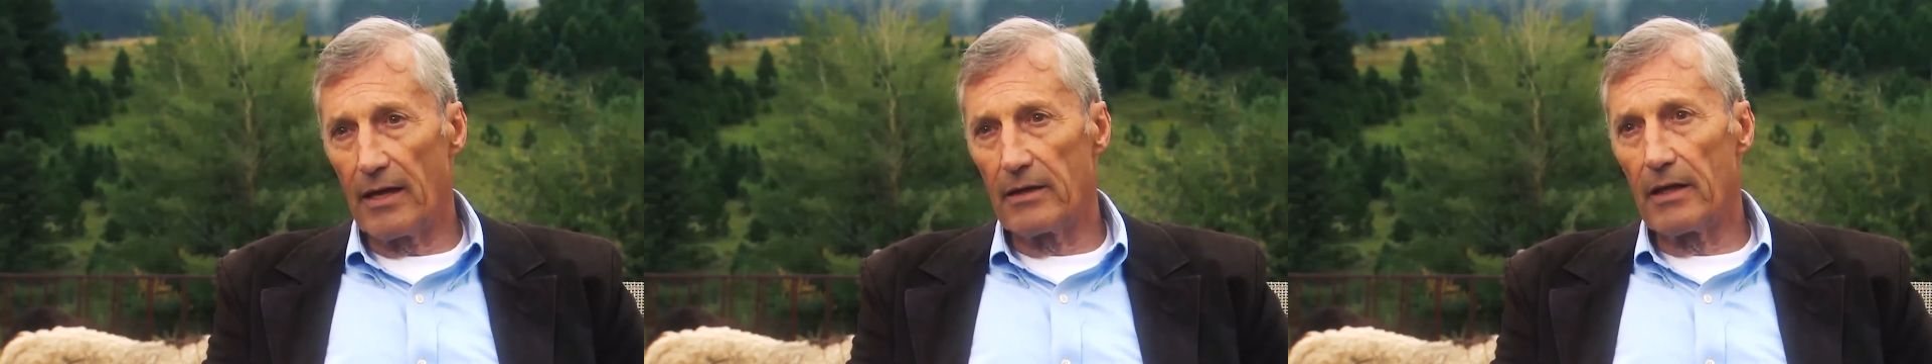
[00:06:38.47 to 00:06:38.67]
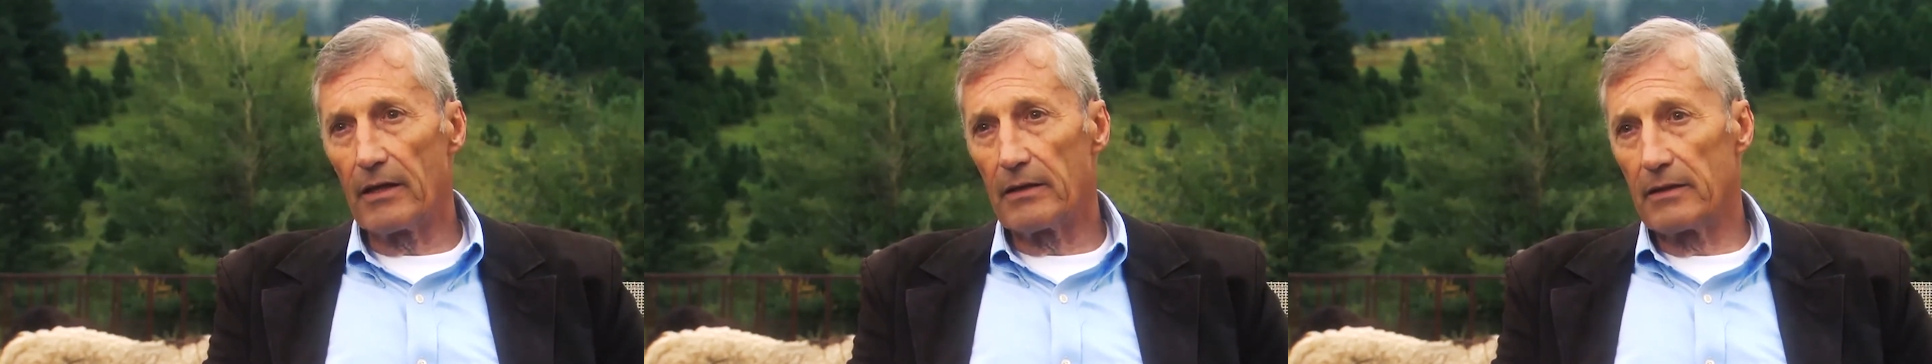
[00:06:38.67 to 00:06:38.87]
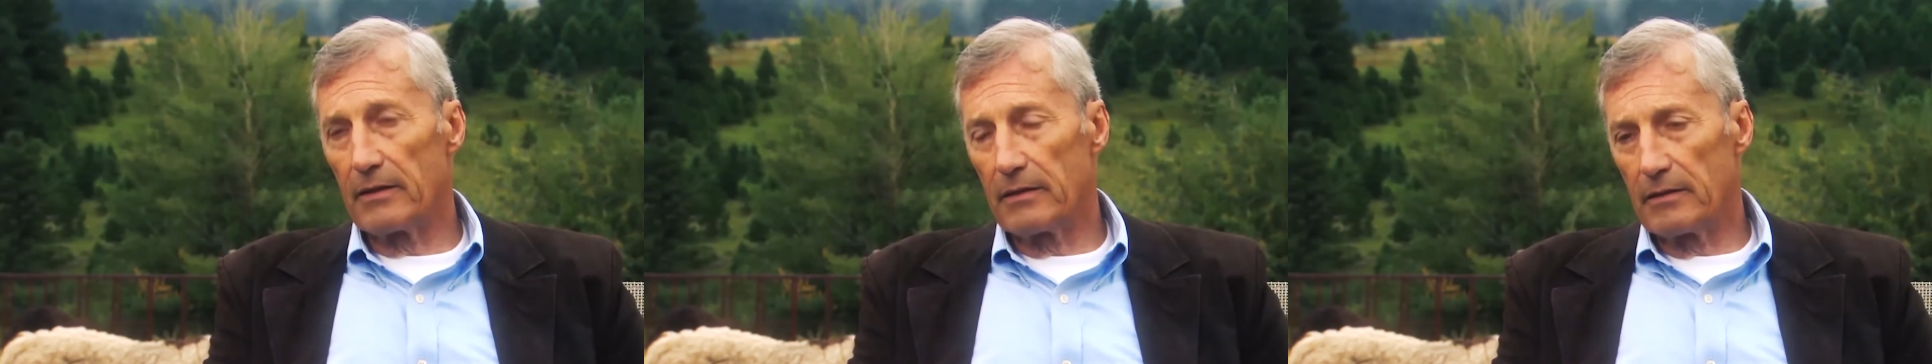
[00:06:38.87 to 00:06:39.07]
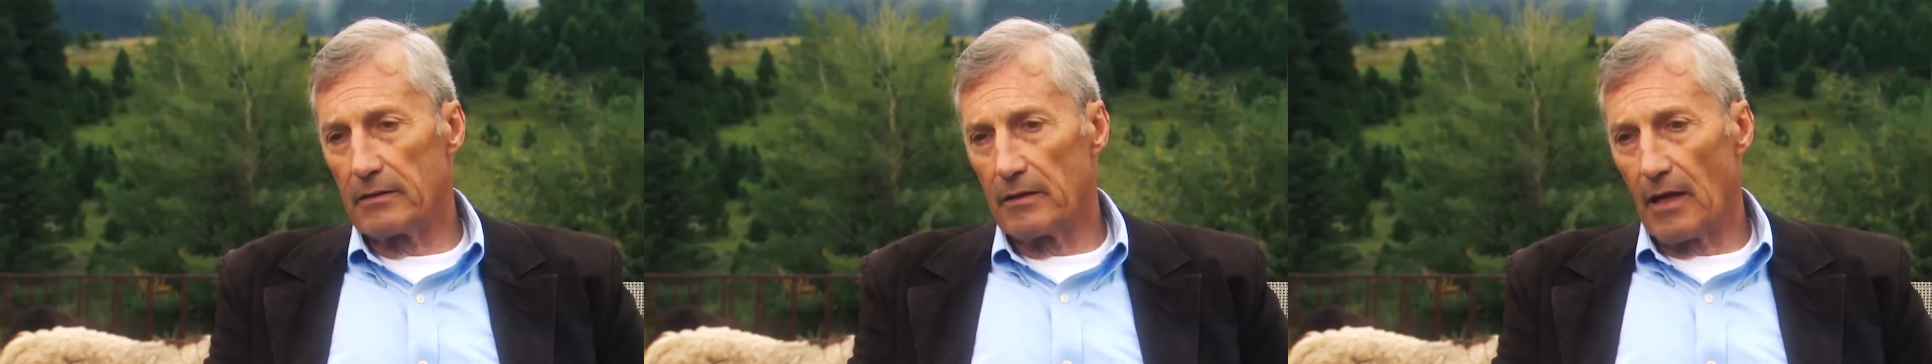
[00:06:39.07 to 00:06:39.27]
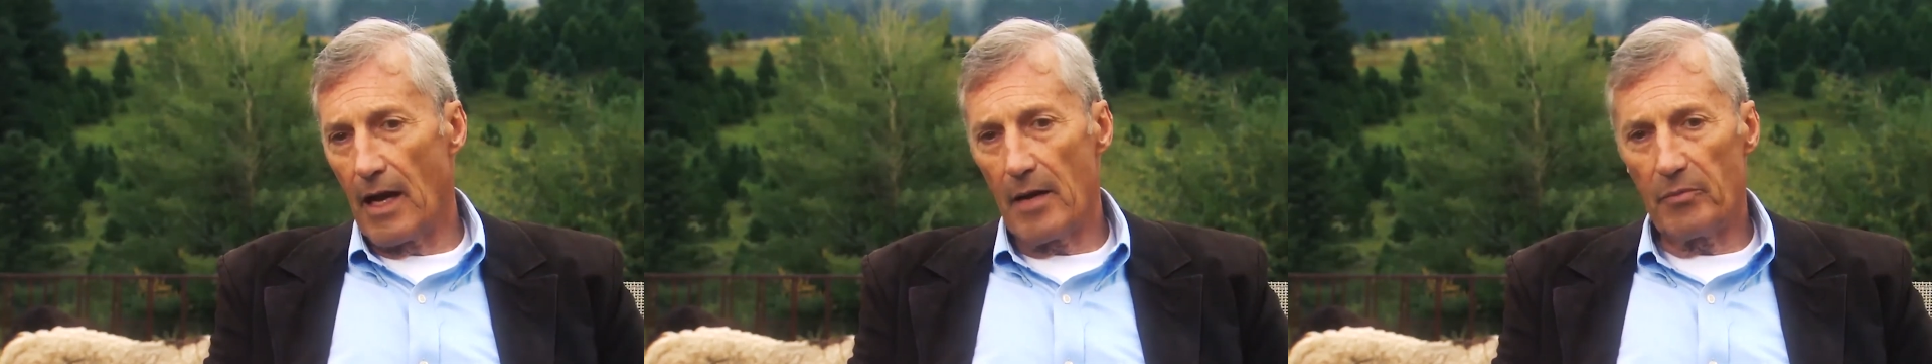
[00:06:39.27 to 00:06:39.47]
And the
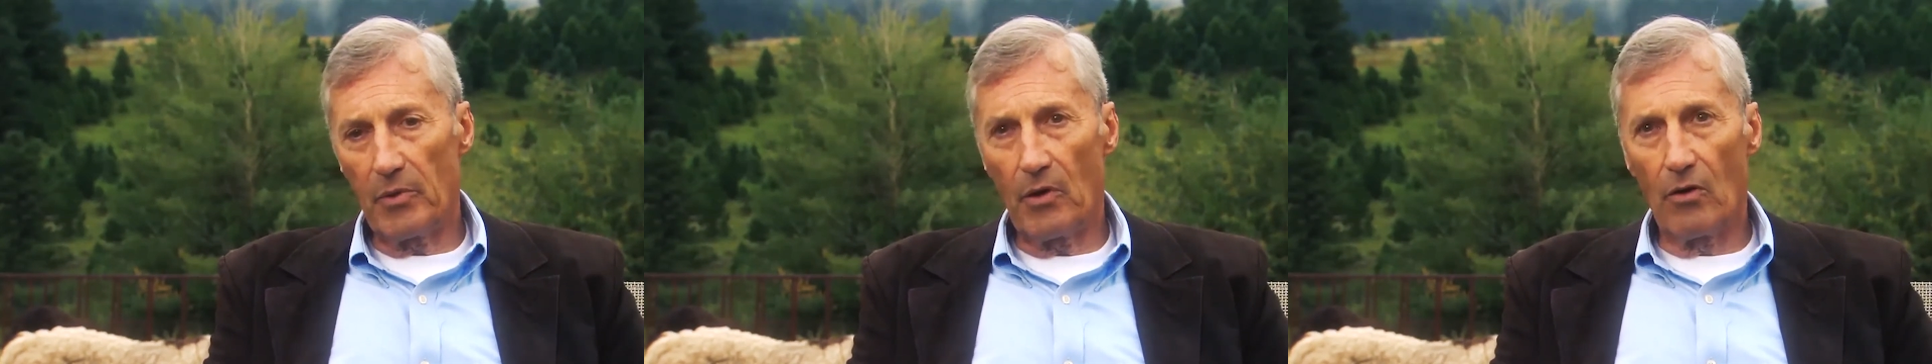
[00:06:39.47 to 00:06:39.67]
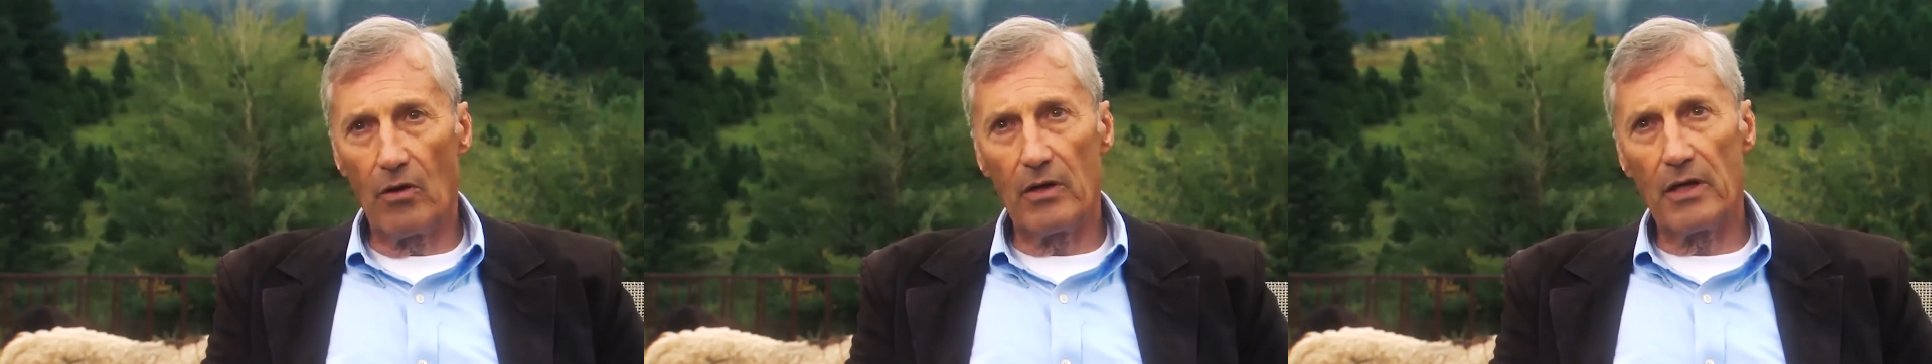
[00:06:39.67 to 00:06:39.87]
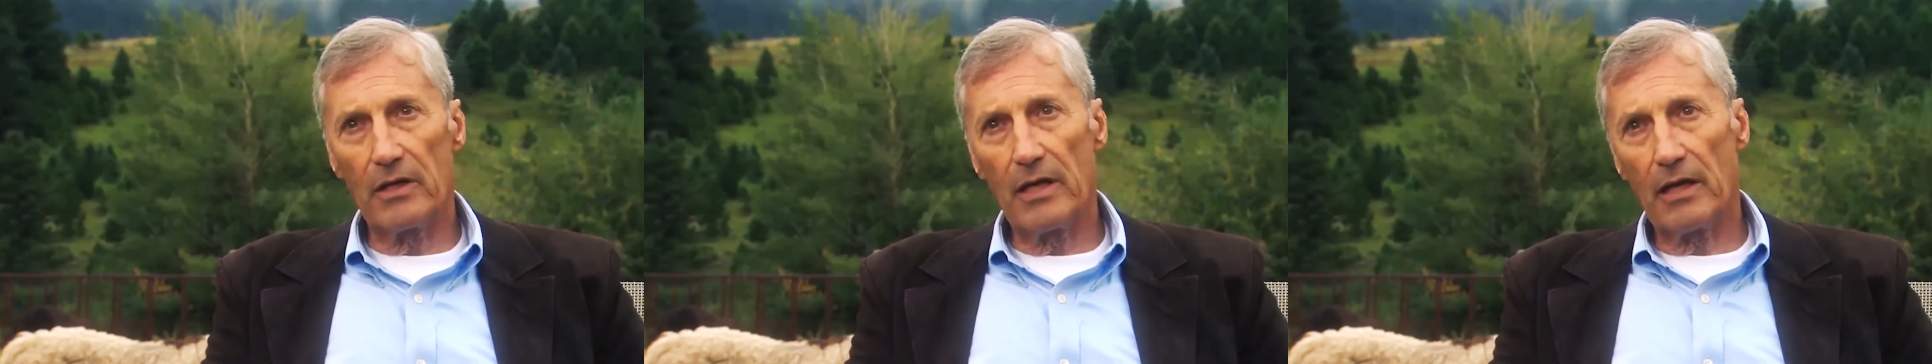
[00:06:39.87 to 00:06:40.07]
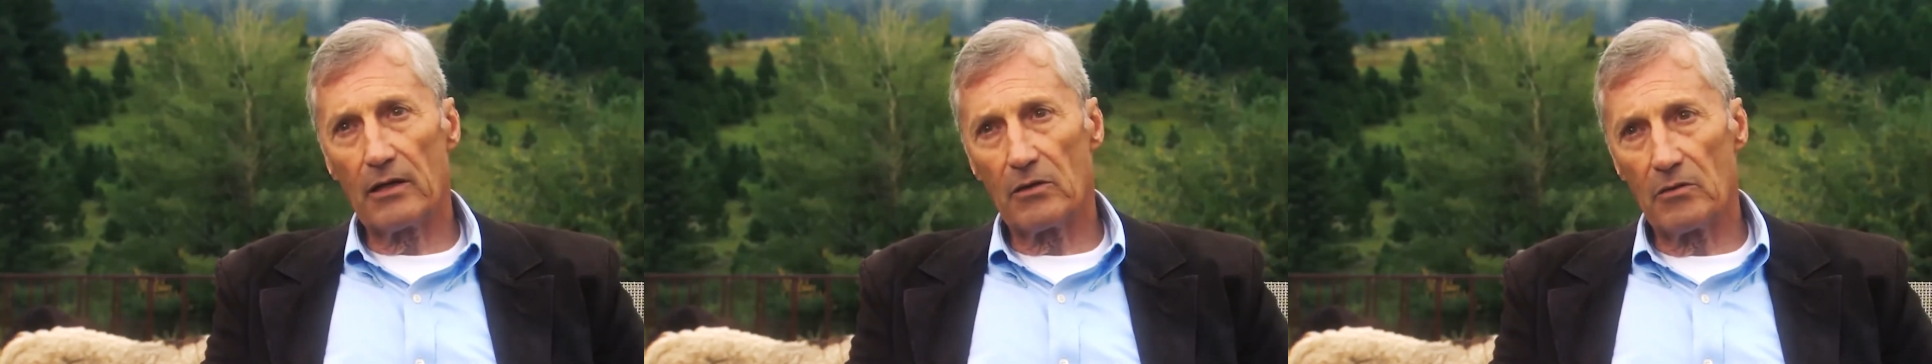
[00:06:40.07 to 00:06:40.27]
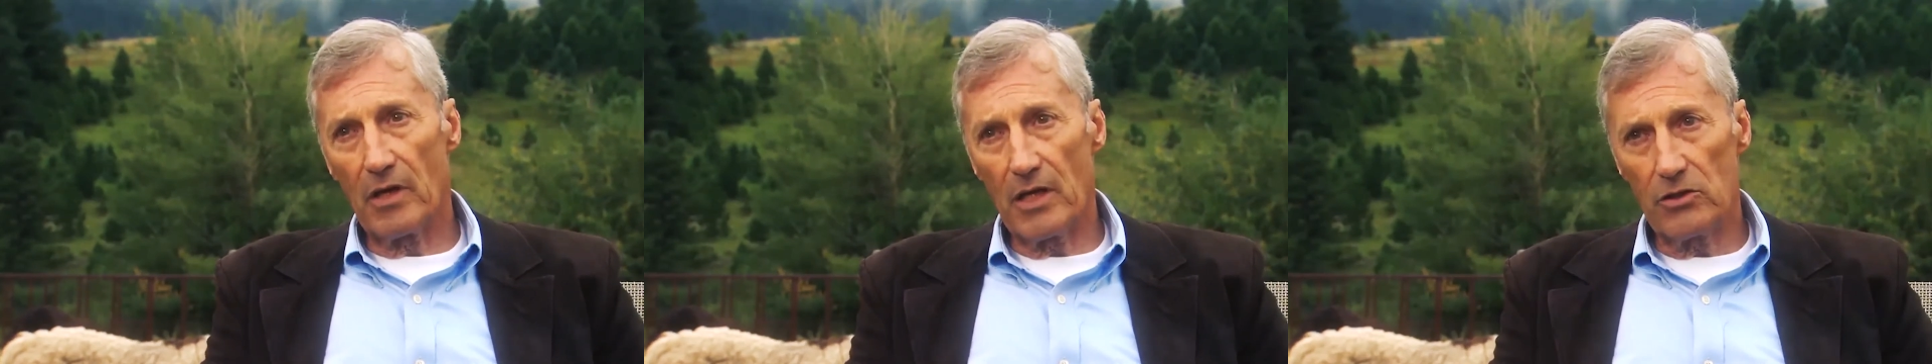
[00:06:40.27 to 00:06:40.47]
high priority
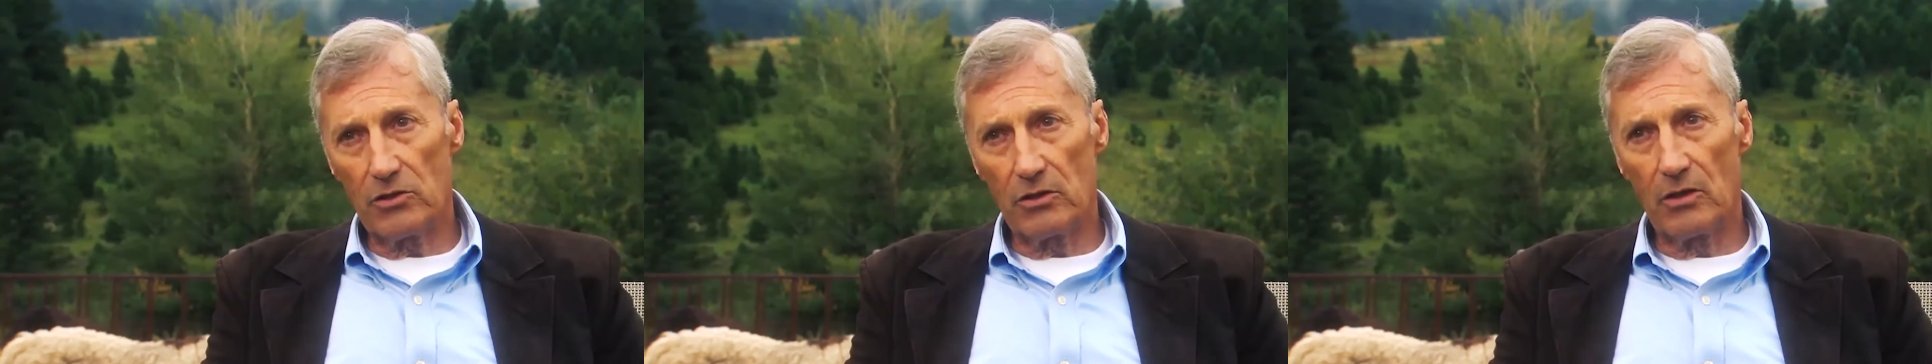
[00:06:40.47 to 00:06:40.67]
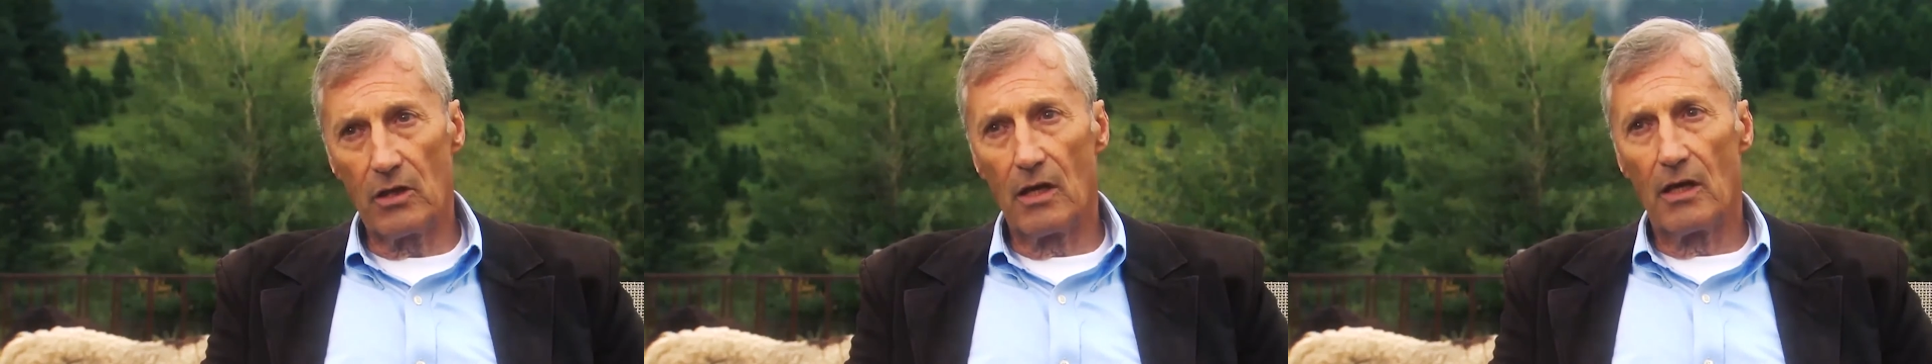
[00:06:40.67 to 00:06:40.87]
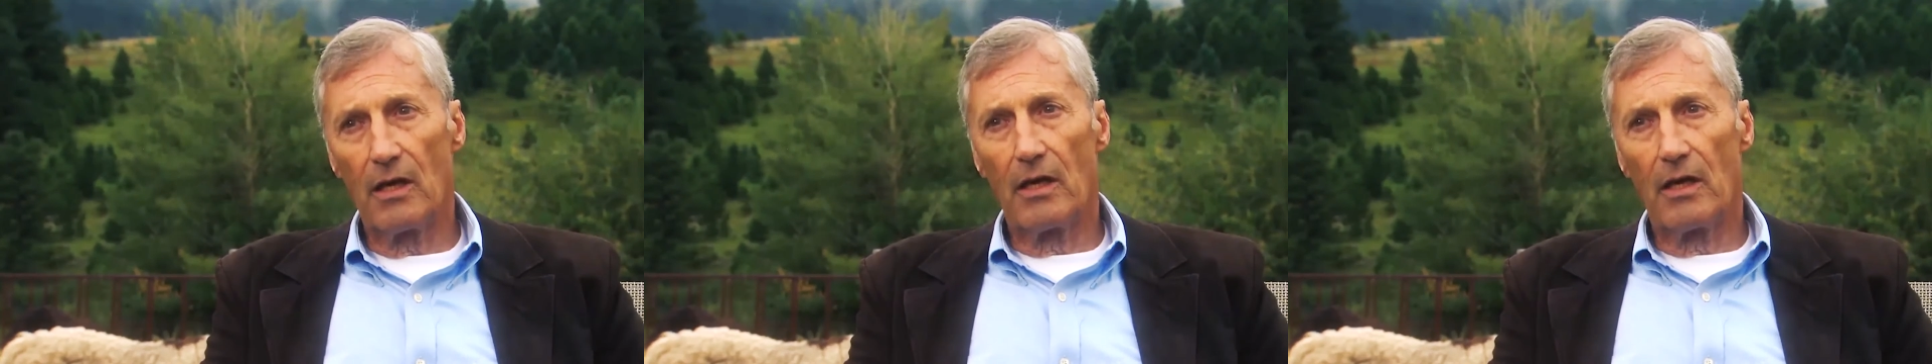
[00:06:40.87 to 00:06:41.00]
declaration